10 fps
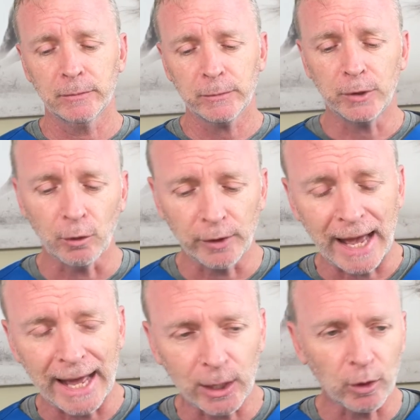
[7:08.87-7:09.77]
the
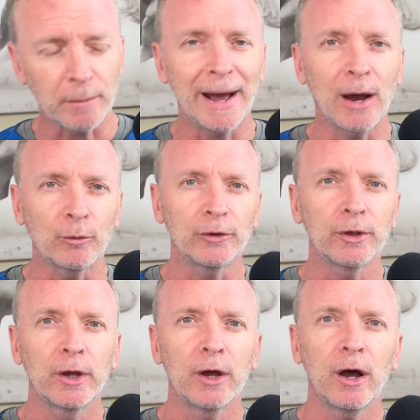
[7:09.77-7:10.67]
adequate amount
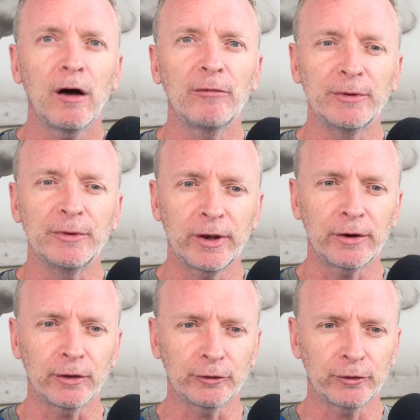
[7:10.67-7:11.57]
of
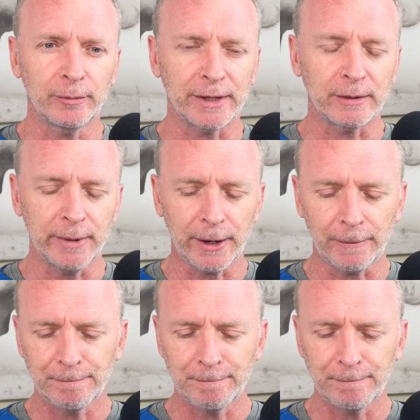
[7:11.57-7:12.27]
materials to make them better.